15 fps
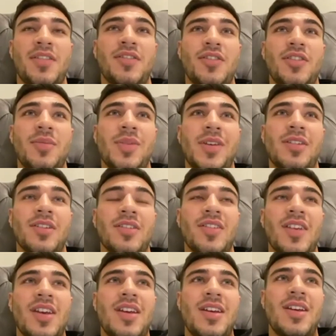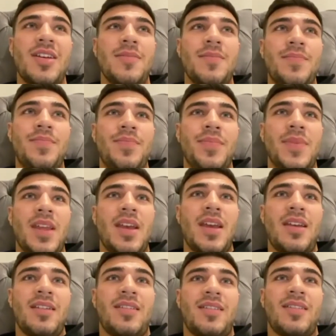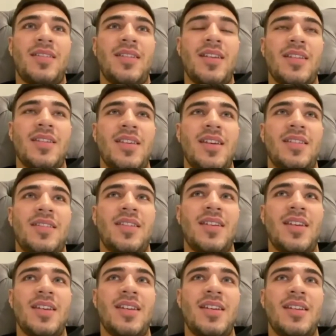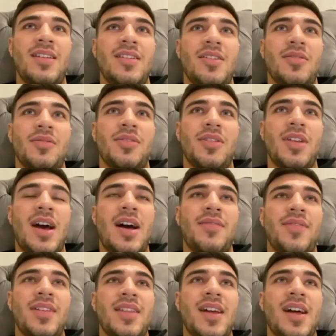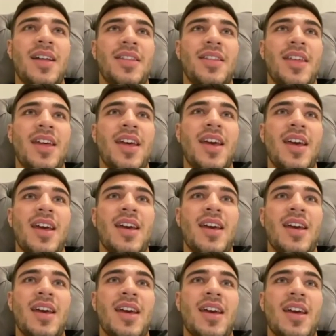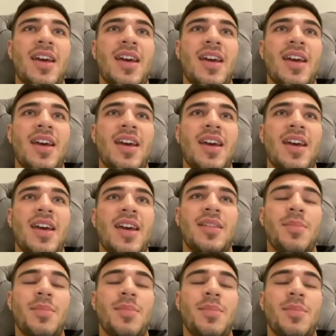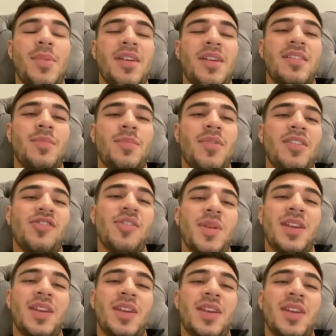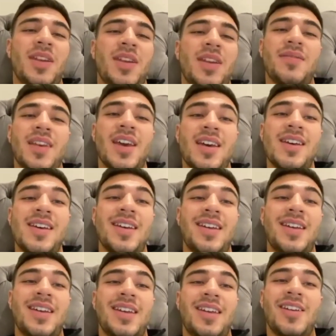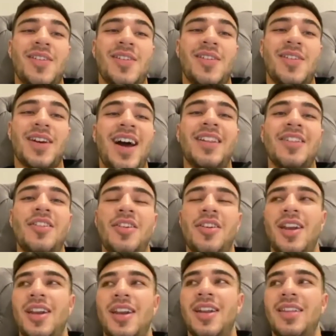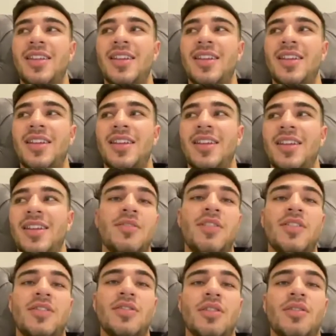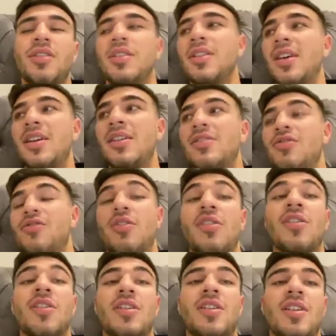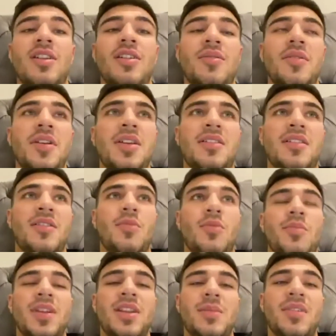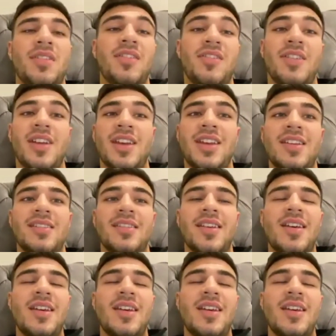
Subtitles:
study because it's this, you know, having that there on hand is like the best apprenticeship you can ever get. You know, I can't learn anything wrong. There is nothing that he does wrong, you know, because he wouldn't be in the position that he is.